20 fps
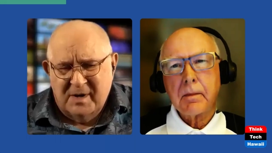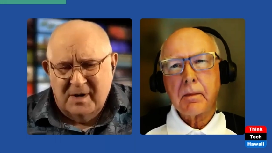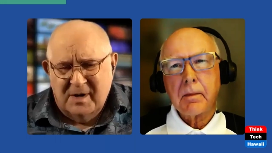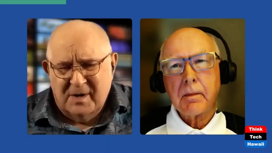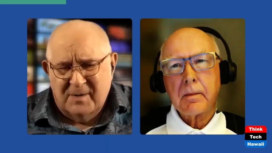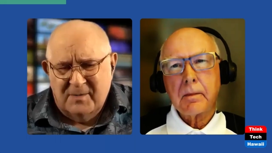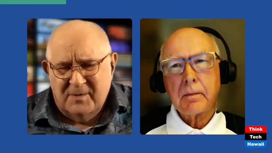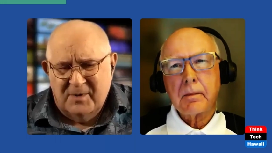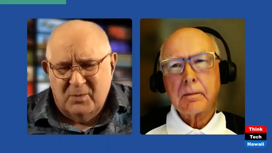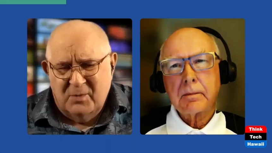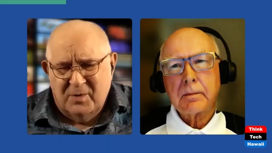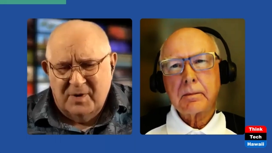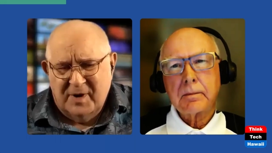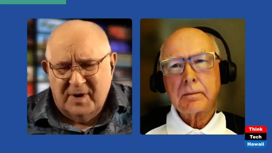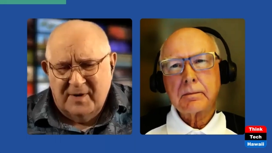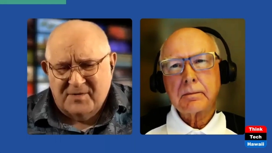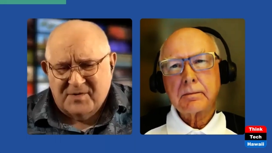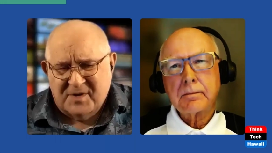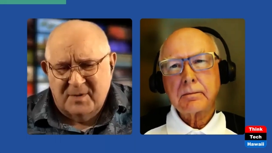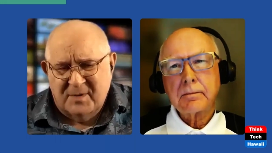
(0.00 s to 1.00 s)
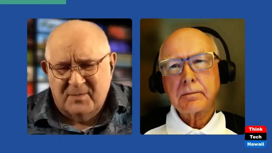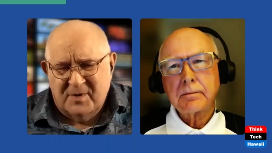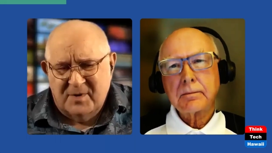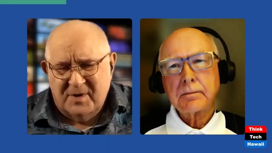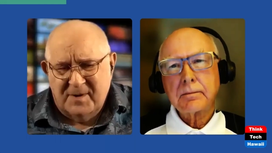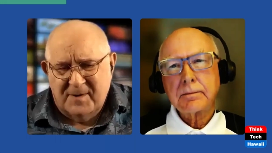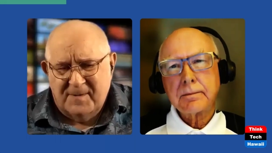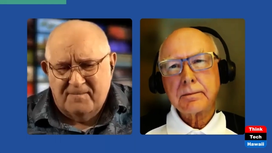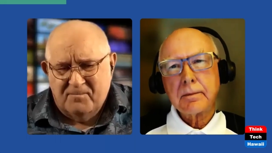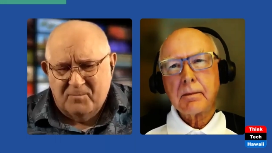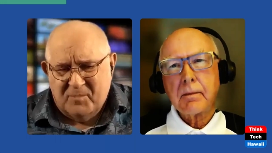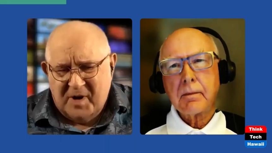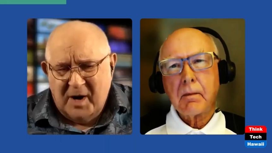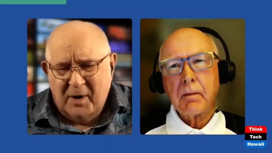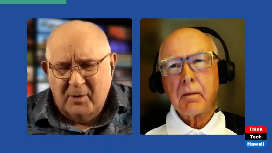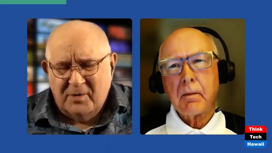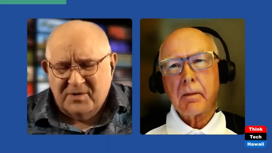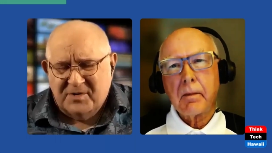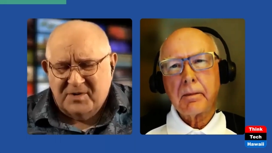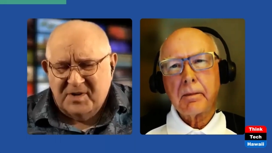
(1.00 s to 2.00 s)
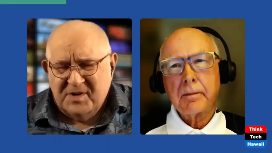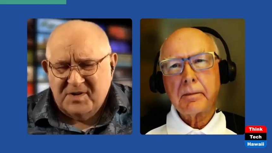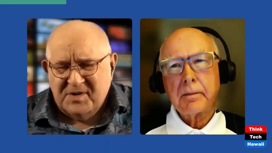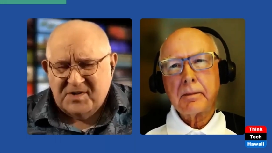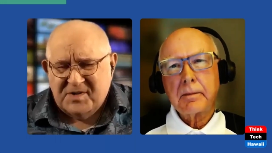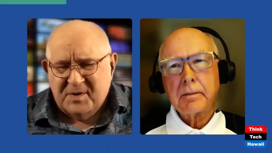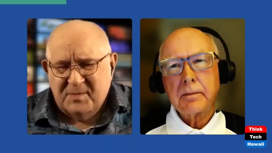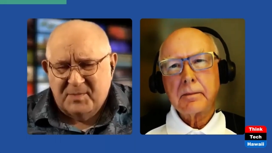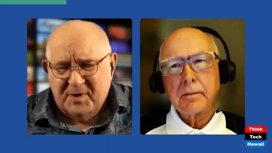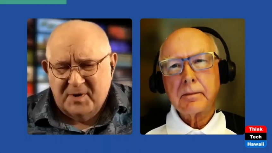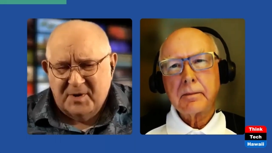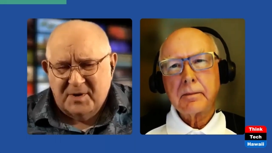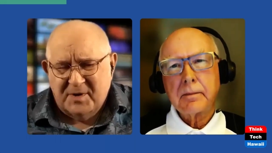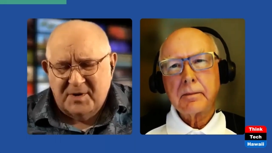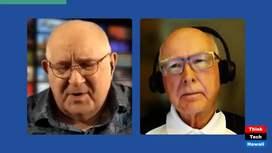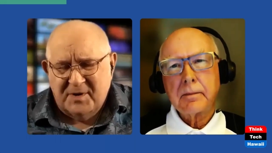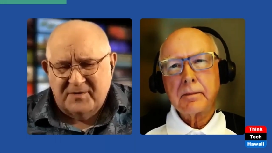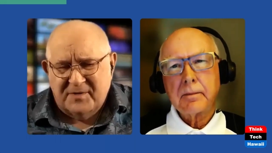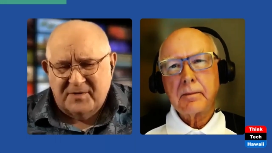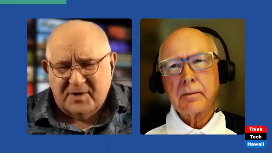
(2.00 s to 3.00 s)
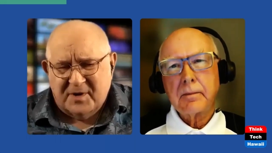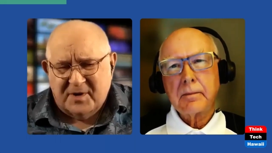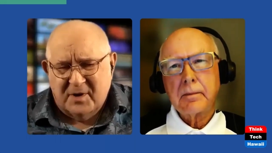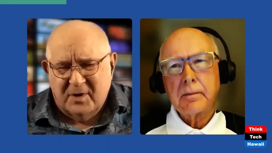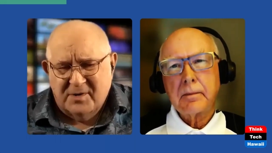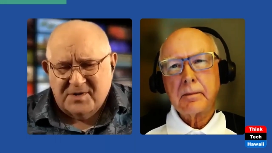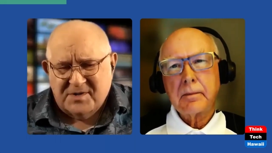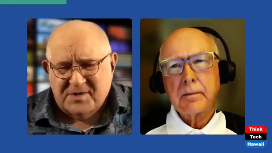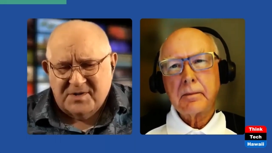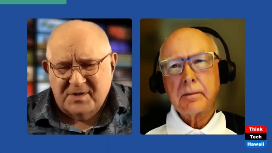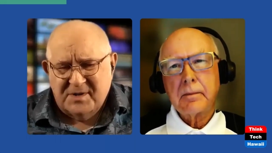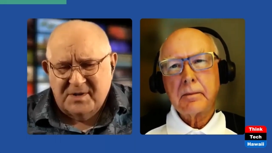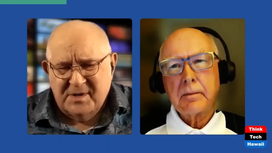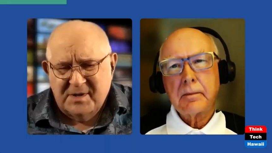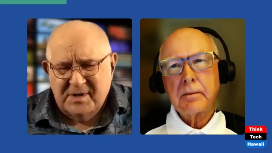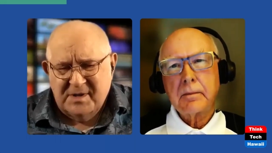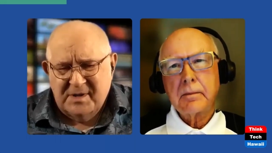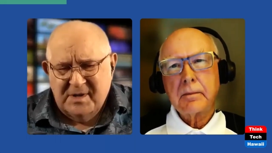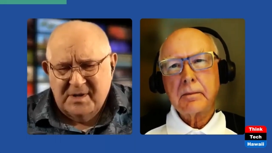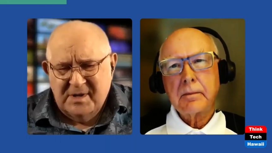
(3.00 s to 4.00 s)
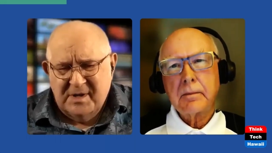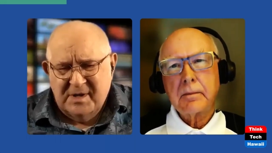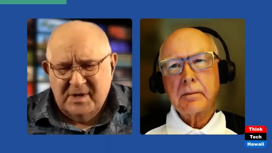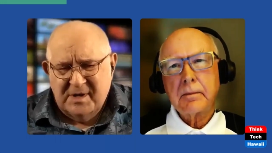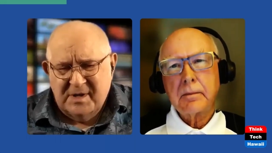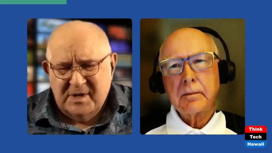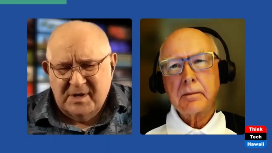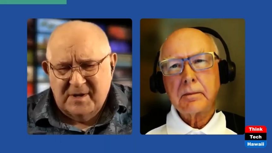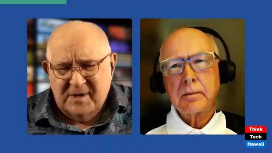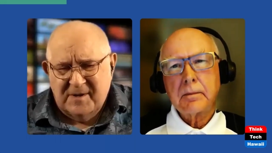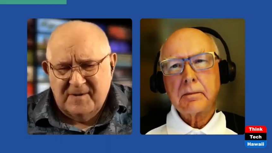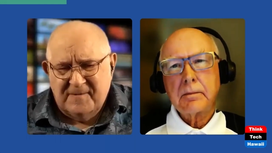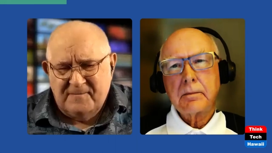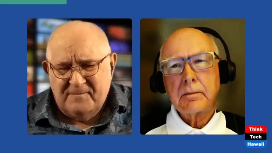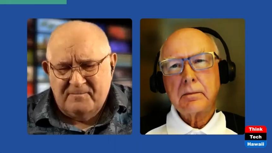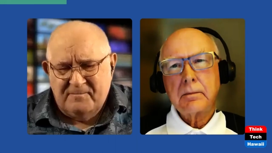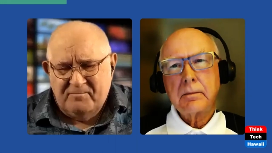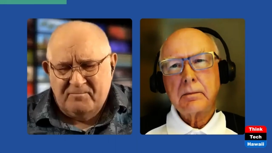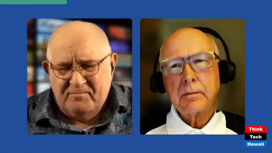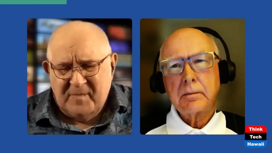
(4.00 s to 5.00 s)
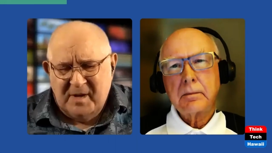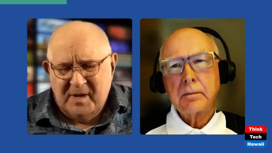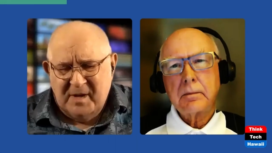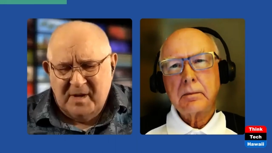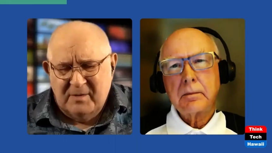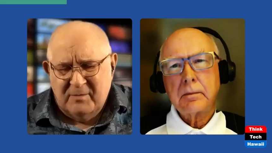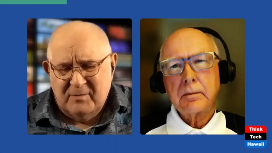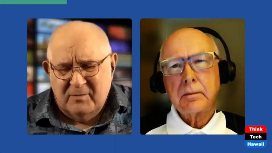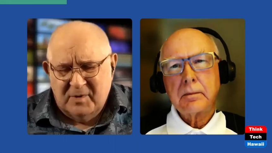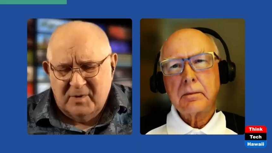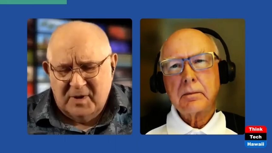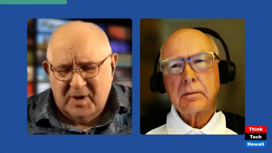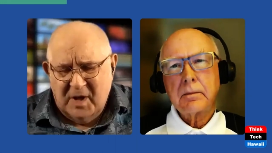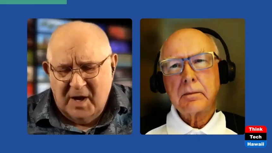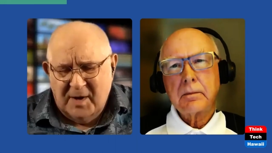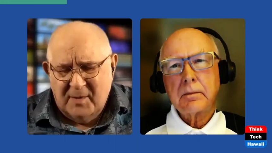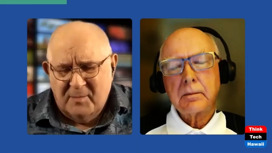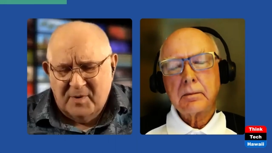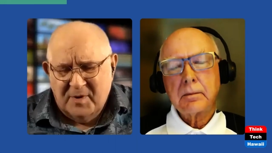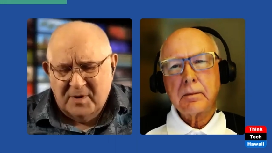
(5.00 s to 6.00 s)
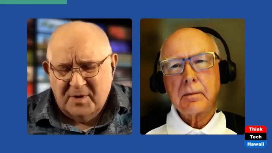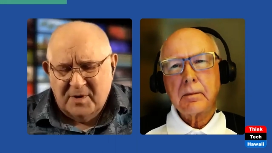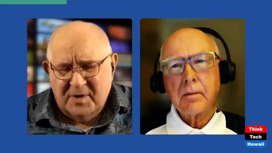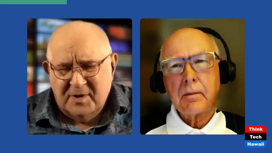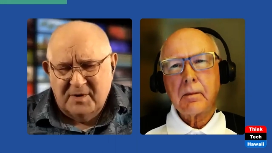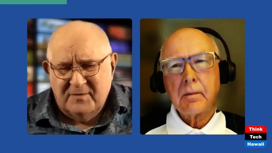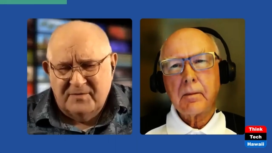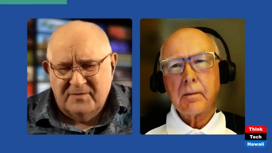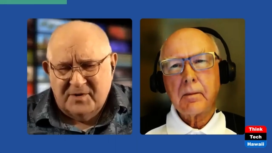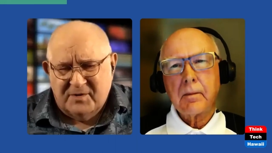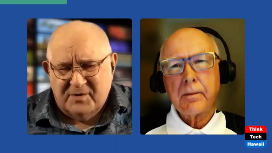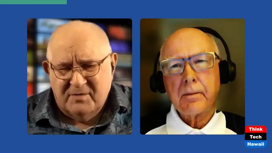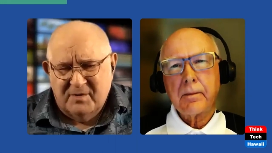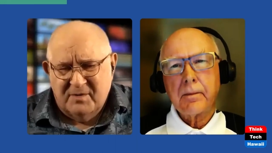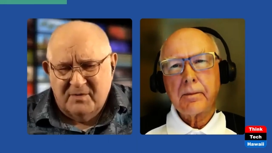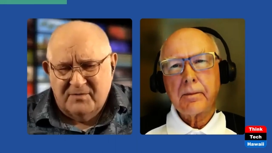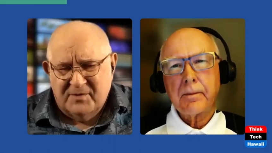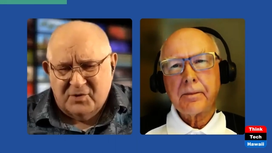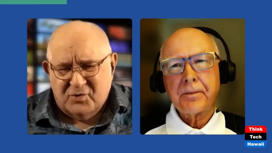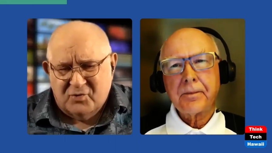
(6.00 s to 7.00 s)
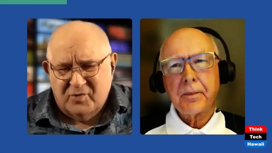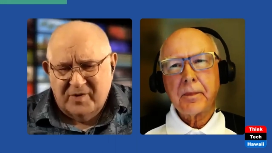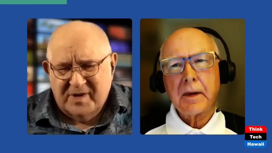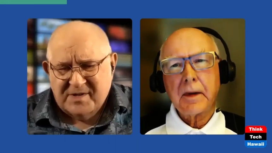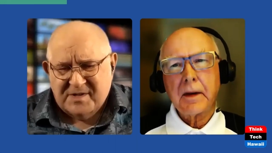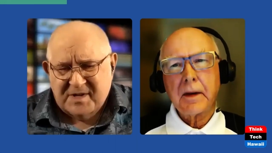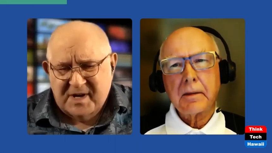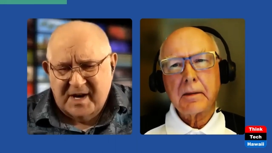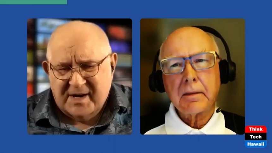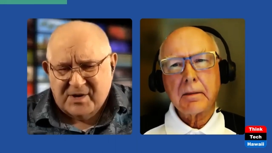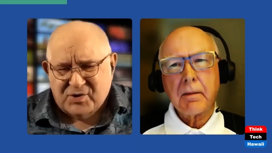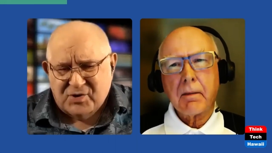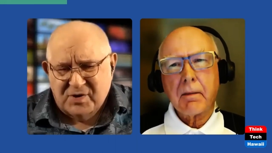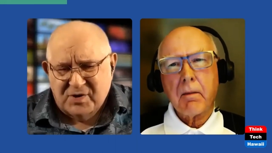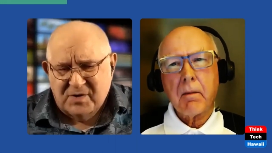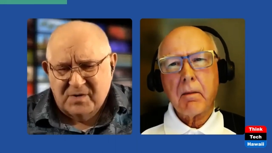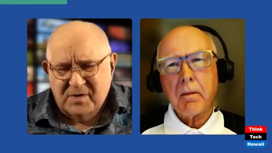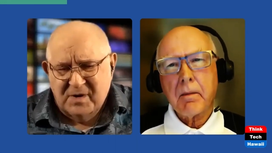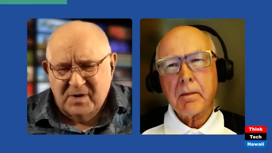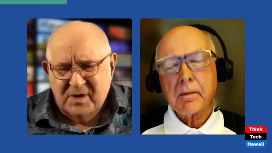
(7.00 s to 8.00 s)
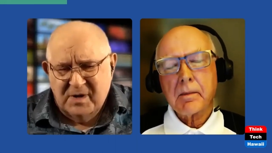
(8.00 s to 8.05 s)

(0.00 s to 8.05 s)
Speaker 1: you want to have somebody guarantee stability of the currency and reliability of the transaction,